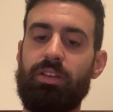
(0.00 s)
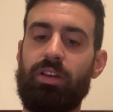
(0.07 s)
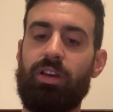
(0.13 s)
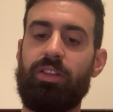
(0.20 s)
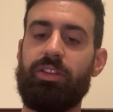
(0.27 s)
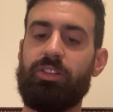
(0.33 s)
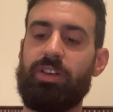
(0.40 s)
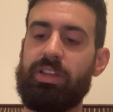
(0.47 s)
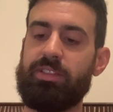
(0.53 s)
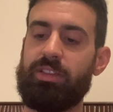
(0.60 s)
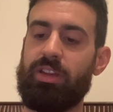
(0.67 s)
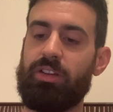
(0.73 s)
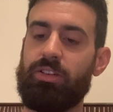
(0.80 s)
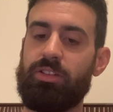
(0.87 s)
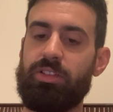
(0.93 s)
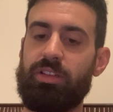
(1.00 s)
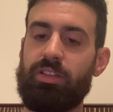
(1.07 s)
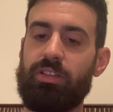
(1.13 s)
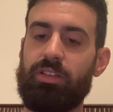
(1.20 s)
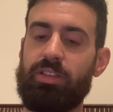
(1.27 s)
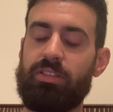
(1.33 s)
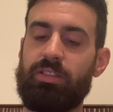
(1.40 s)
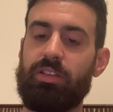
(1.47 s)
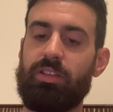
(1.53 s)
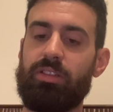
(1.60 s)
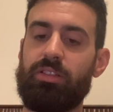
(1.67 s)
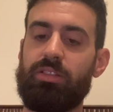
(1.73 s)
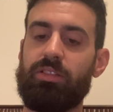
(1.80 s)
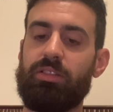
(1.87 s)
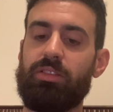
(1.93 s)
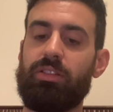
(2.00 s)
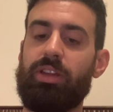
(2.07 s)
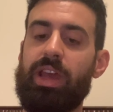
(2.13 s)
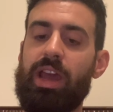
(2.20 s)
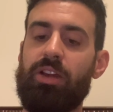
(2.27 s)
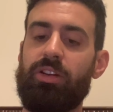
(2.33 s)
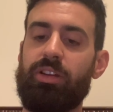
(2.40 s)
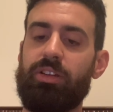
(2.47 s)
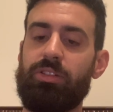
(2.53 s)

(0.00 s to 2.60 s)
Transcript: the less energy it's gonna carry.